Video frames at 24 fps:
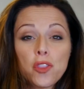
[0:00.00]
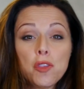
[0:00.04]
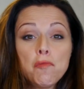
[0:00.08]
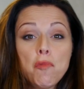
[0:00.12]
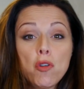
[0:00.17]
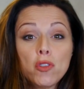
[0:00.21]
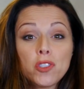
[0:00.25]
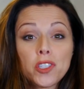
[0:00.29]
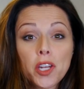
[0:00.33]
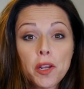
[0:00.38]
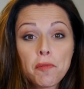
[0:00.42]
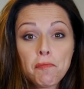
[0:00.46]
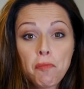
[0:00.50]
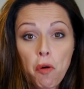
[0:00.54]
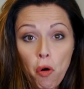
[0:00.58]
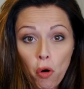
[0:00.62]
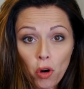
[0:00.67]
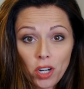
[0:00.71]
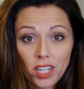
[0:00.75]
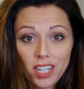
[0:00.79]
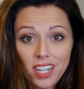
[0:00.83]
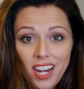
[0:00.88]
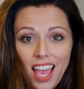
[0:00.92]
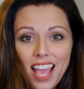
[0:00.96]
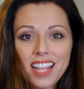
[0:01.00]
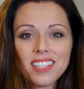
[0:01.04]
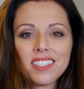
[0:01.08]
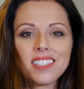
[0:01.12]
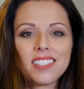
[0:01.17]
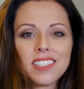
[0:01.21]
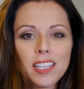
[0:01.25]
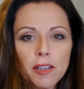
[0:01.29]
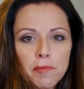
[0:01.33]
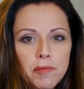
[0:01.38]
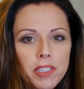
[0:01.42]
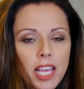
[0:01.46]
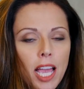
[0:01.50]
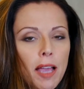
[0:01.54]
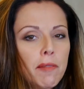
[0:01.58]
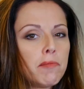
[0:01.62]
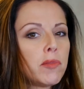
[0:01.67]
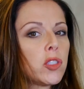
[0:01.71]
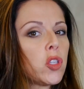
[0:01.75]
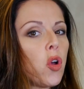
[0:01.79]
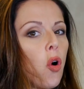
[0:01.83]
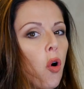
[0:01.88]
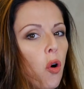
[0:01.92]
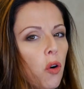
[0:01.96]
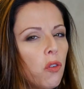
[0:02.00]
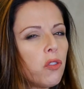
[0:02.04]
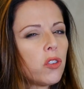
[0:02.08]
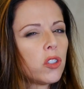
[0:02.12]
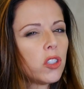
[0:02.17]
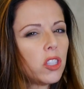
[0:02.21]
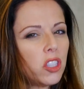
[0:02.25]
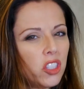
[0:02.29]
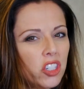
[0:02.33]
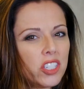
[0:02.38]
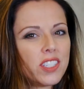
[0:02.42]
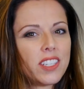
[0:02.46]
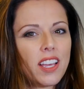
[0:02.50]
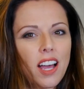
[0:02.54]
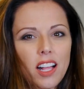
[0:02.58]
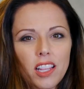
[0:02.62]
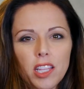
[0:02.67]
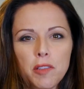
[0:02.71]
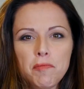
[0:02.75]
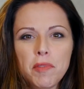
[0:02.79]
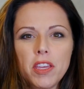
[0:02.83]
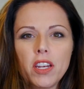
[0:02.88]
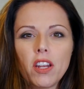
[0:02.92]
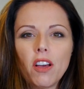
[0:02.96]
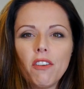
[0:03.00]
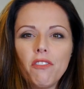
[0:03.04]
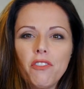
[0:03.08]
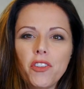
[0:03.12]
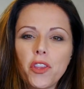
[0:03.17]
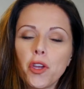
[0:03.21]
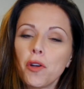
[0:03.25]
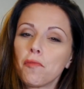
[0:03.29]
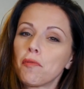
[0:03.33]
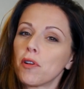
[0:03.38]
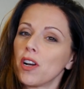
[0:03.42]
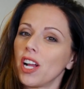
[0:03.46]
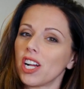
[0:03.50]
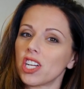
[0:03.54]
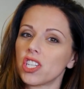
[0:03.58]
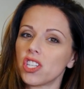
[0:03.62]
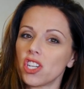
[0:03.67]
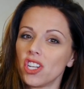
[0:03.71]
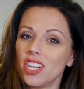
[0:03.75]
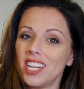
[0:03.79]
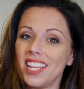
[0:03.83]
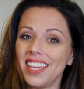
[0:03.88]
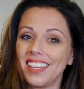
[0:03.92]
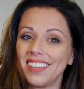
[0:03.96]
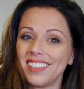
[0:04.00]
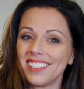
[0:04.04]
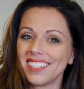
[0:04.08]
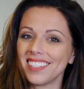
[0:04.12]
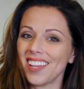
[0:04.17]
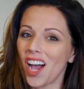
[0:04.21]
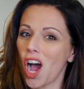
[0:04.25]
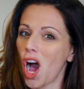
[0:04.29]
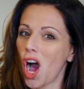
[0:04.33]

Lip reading: the most important and sometimes overlooked element of video production is